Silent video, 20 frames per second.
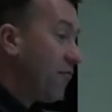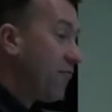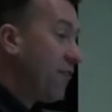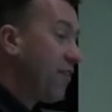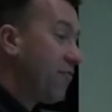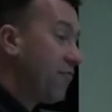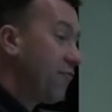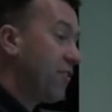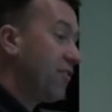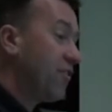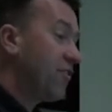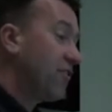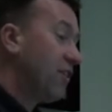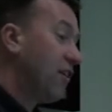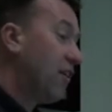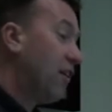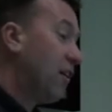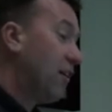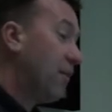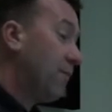my red risks
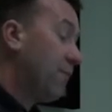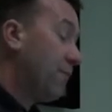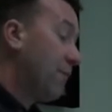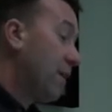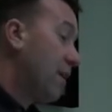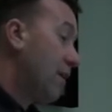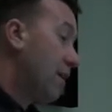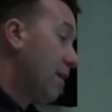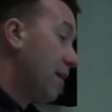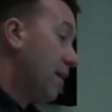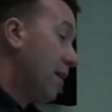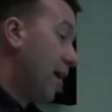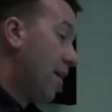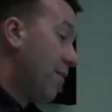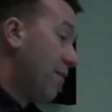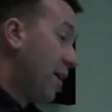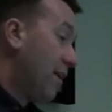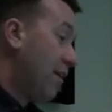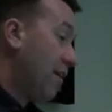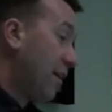are,
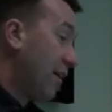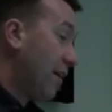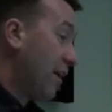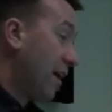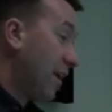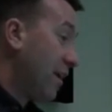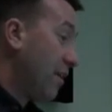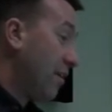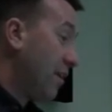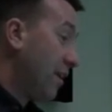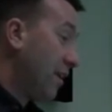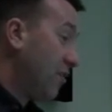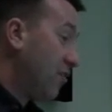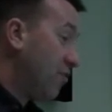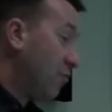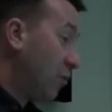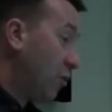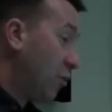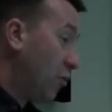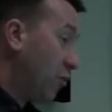and then I can
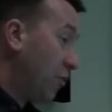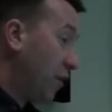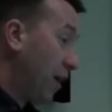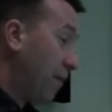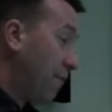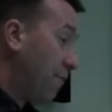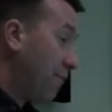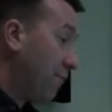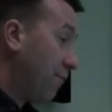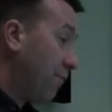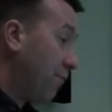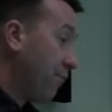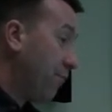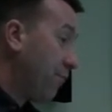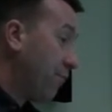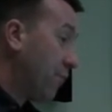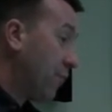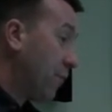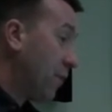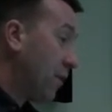explore them
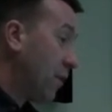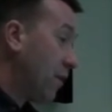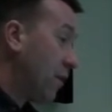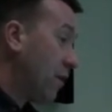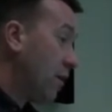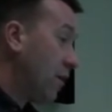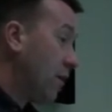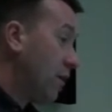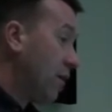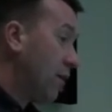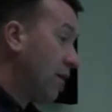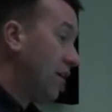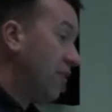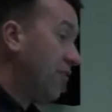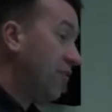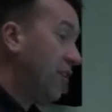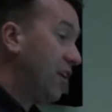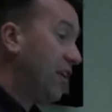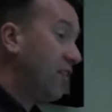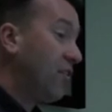
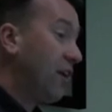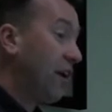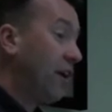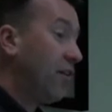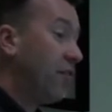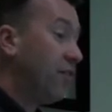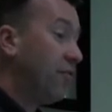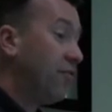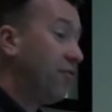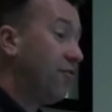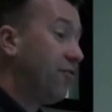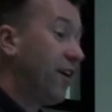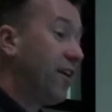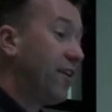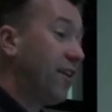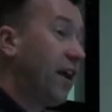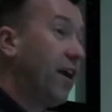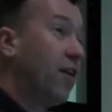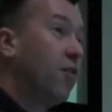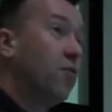in detail and
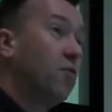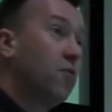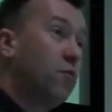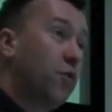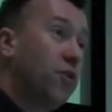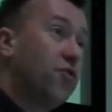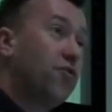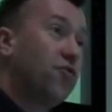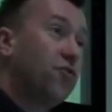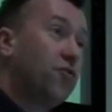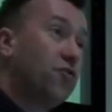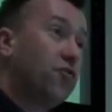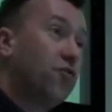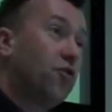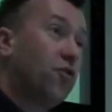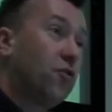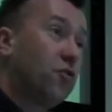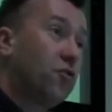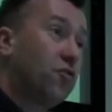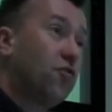find out which
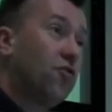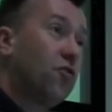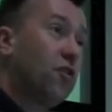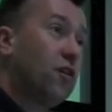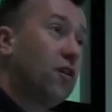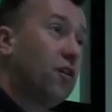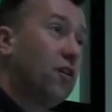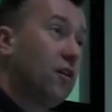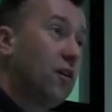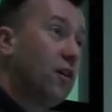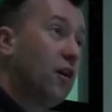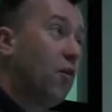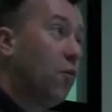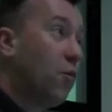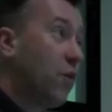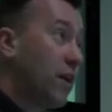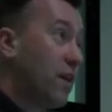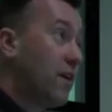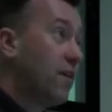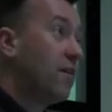controls are
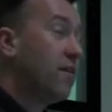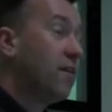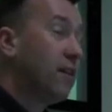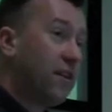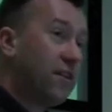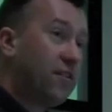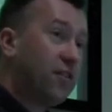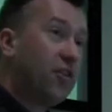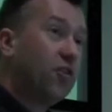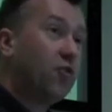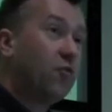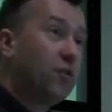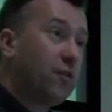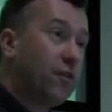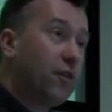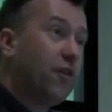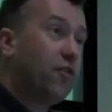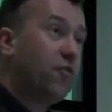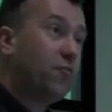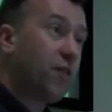weak and deal
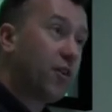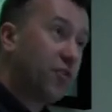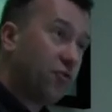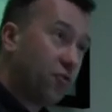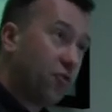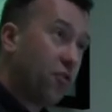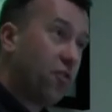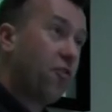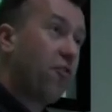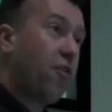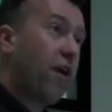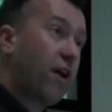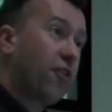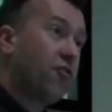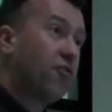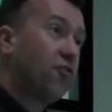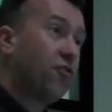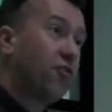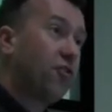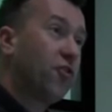with those, make sure there are
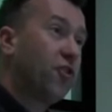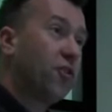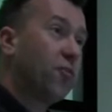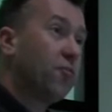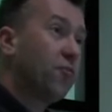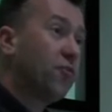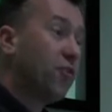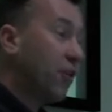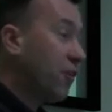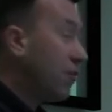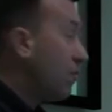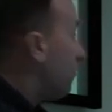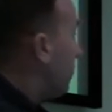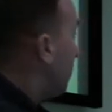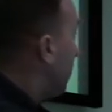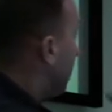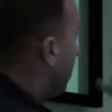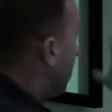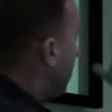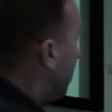actions on them. So
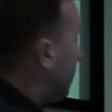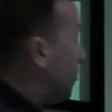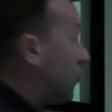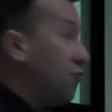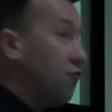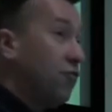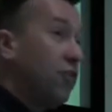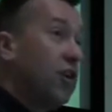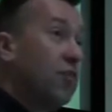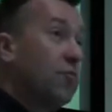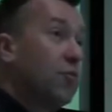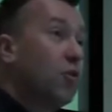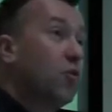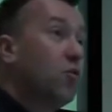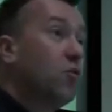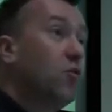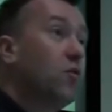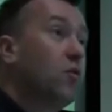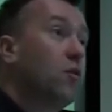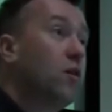it's a
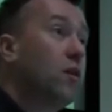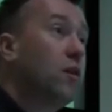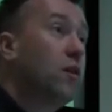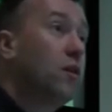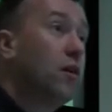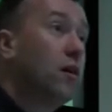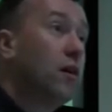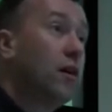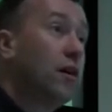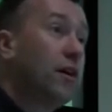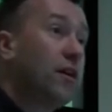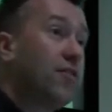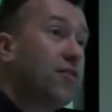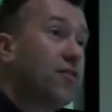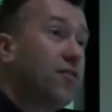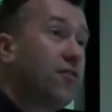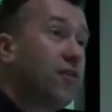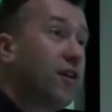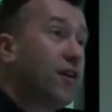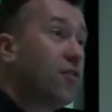drillable uh,
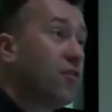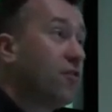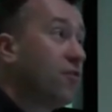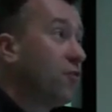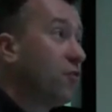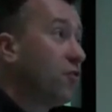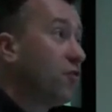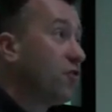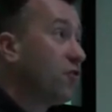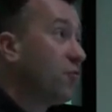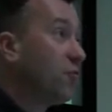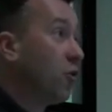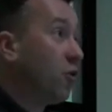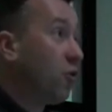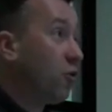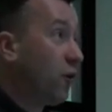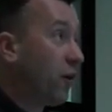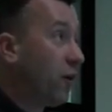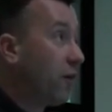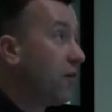interface for
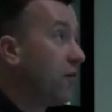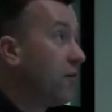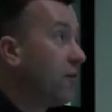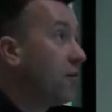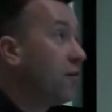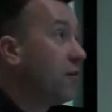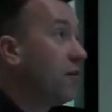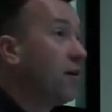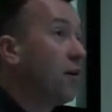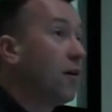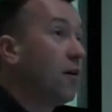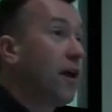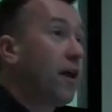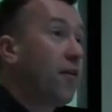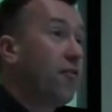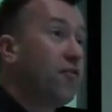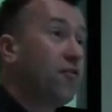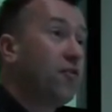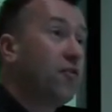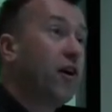exploring Uh,
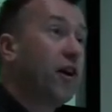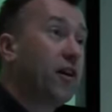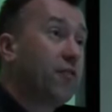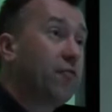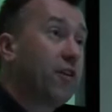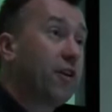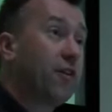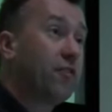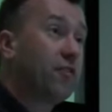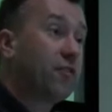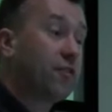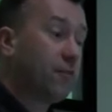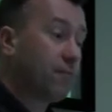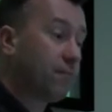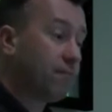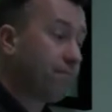areas of high risk.